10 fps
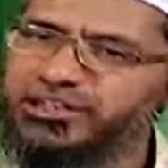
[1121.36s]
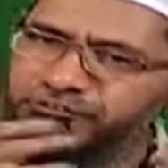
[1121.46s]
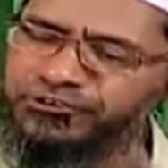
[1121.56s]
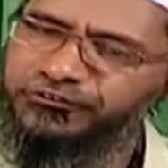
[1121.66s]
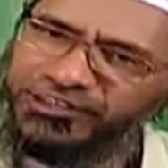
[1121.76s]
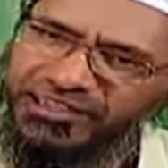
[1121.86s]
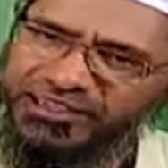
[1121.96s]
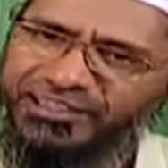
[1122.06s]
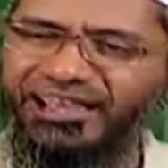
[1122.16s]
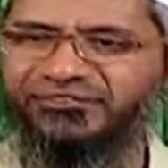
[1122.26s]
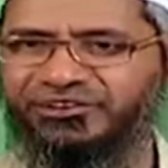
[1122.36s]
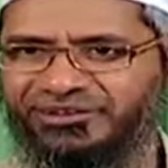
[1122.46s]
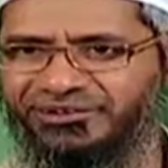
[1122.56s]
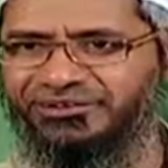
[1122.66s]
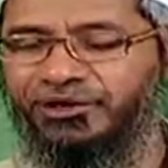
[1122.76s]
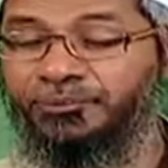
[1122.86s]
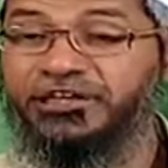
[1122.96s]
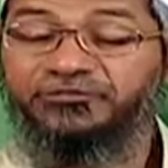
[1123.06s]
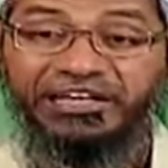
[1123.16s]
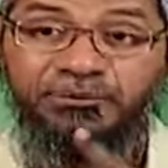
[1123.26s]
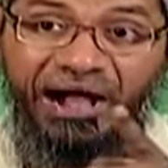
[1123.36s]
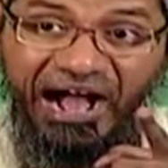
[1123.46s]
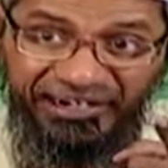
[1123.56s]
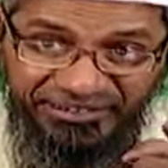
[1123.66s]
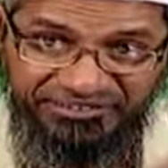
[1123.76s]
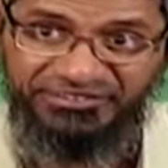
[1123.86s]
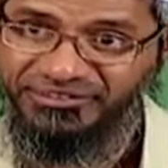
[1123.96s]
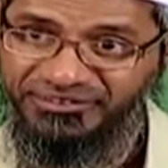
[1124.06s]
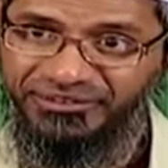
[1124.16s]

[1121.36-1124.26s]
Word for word: gives 50, he can work. But if he demands,